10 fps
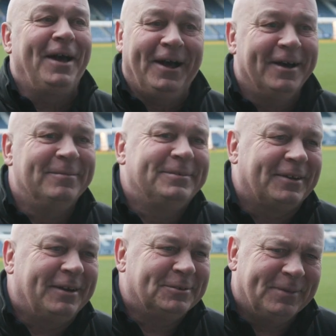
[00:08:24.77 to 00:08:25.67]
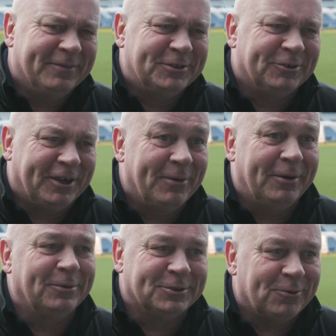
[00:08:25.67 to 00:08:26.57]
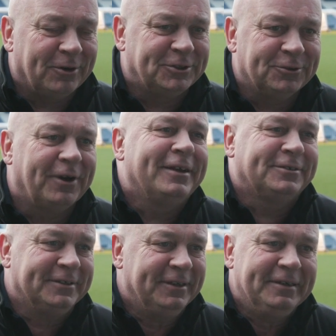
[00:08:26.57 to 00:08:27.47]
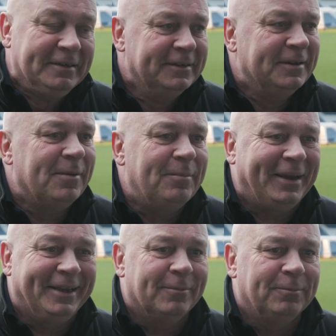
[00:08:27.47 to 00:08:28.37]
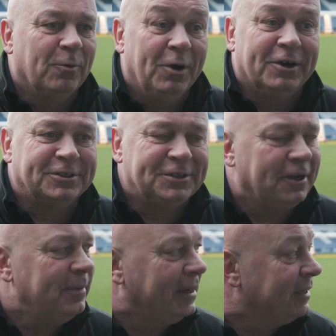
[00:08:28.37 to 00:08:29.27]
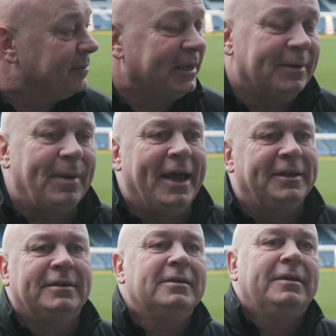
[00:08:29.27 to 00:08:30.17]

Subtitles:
So that was a bit of a tricky one. I wasn't quite sure how to make it worse, you know what I mean? How to make it bad.